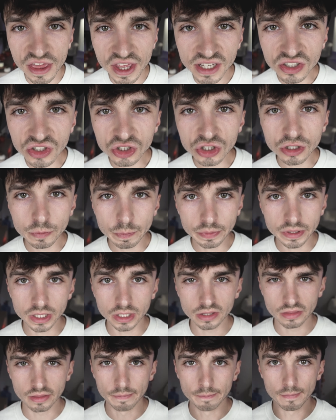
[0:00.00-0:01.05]
This could be
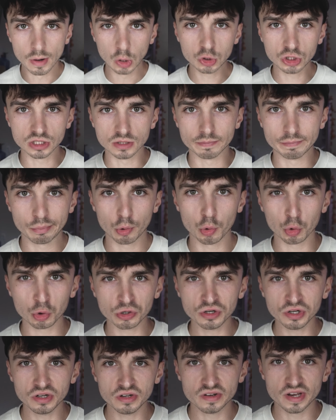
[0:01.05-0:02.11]
the most
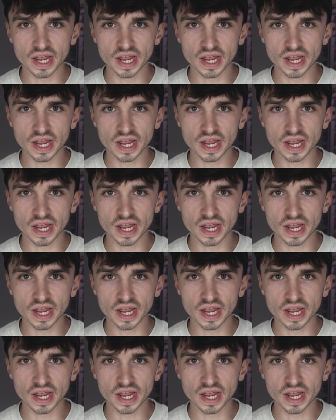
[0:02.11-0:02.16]
important